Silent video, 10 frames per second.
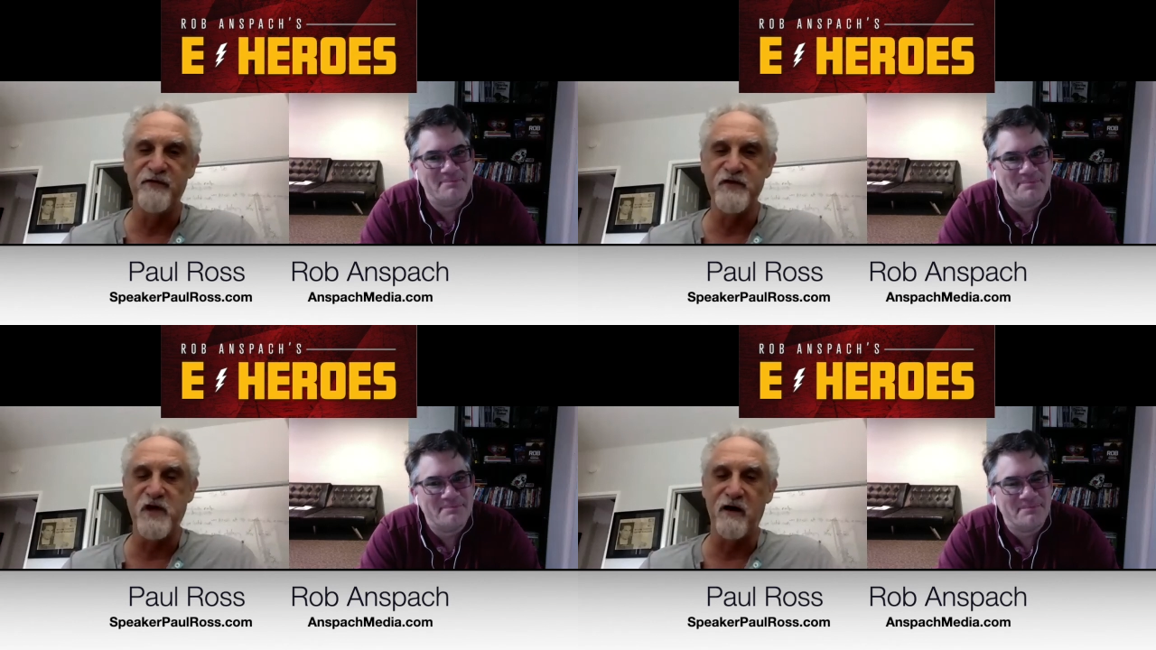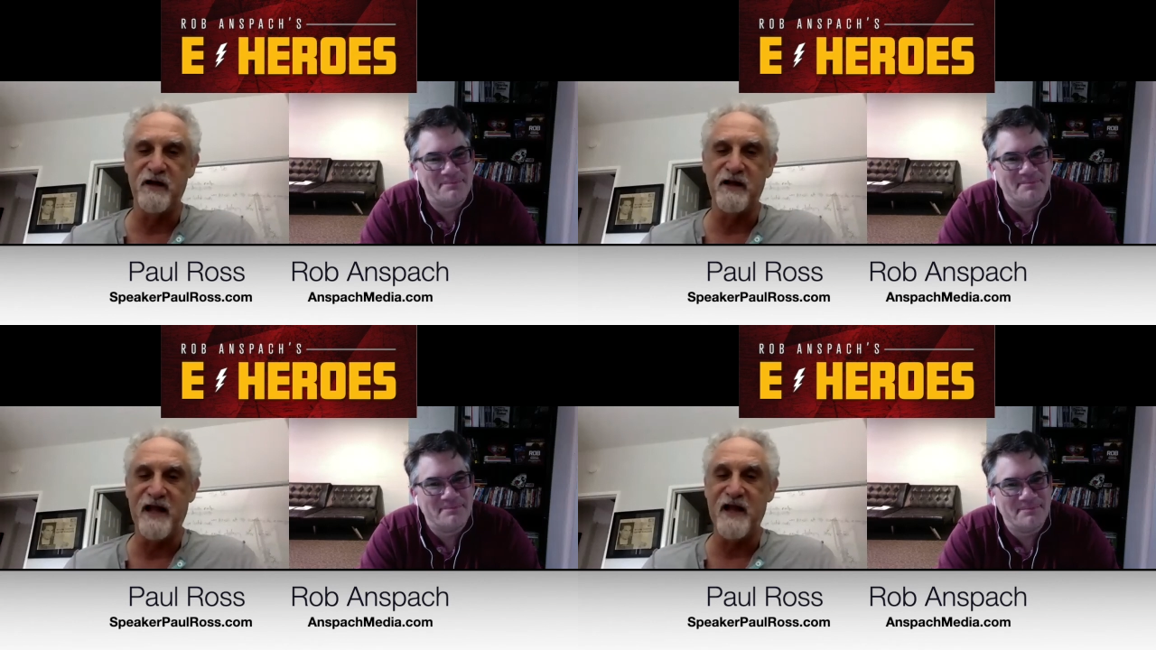Speaker 1: song and
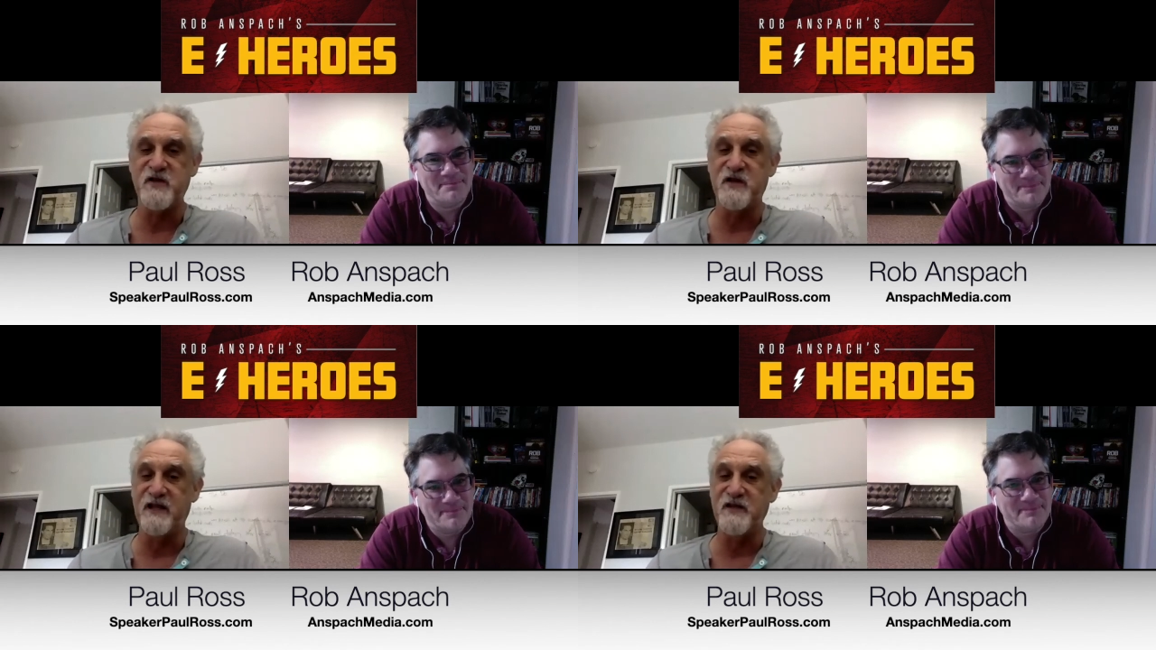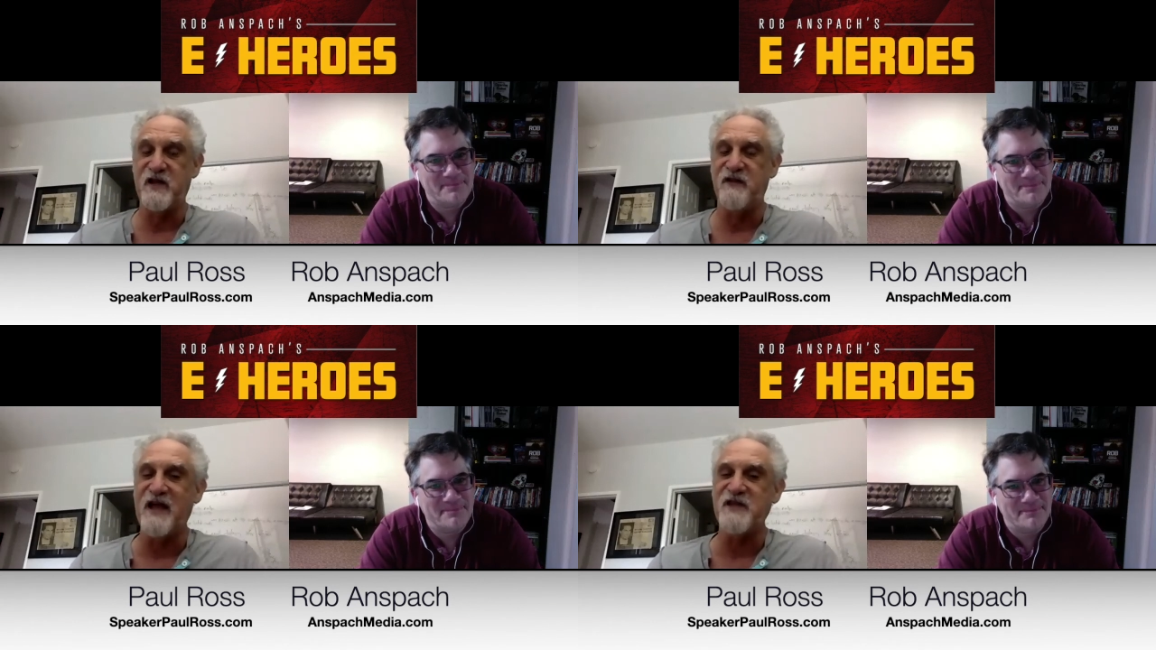dance and they say,
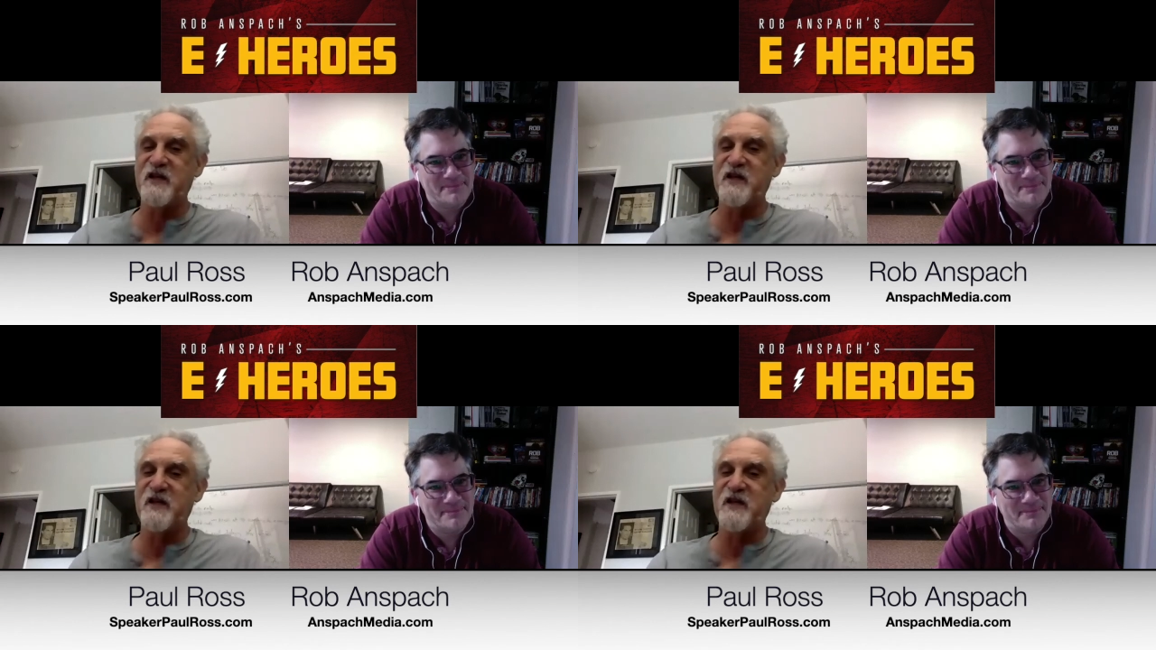that's NLP.